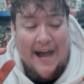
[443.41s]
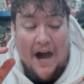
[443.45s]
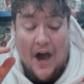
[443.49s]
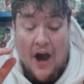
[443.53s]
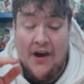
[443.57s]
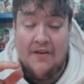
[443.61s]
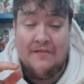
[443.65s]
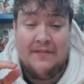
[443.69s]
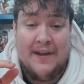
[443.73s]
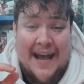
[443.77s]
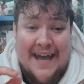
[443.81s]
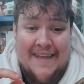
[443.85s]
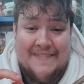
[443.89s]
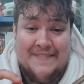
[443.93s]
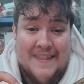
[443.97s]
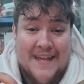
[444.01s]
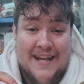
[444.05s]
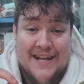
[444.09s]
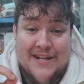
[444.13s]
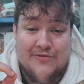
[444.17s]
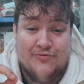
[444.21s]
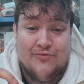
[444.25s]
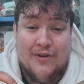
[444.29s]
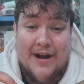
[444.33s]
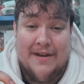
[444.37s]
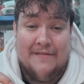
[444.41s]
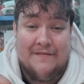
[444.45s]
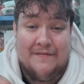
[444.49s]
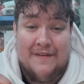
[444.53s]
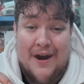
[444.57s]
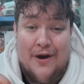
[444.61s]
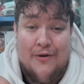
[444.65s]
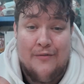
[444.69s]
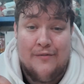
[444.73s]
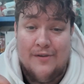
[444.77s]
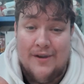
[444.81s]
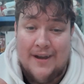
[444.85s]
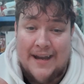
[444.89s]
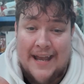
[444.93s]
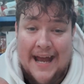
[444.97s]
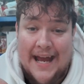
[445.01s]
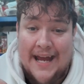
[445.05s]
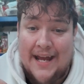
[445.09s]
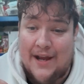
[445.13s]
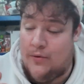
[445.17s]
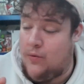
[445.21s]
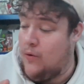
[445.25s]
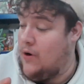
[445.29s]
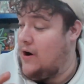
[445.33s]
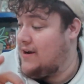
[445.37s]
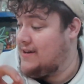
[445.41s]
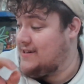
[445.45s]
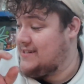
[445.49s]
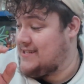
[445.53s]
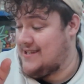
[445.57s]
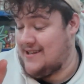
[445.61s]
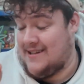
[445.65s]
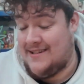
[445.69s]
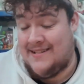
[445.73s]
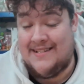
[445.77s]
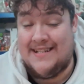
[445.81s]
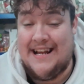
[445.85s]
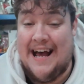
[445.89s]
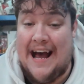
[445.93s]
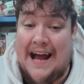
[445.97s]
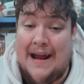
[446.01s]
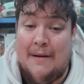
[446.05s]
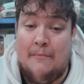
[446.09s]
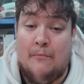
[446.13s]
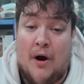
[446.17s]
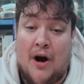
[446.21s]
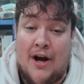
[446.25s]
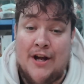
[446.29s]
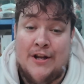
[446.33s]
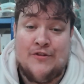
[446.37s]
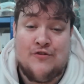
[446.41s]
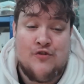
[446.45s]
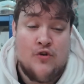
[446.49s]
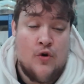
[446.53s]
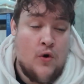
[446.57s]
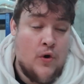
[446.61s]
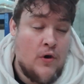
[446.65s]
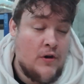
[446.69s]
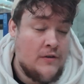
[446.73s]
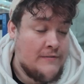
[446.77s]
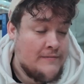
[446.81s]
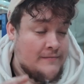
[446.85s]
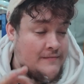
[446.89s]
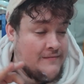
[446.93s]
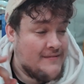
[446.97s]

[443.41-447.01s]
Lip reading: I've had these red velvet cake ones sat in my drawer.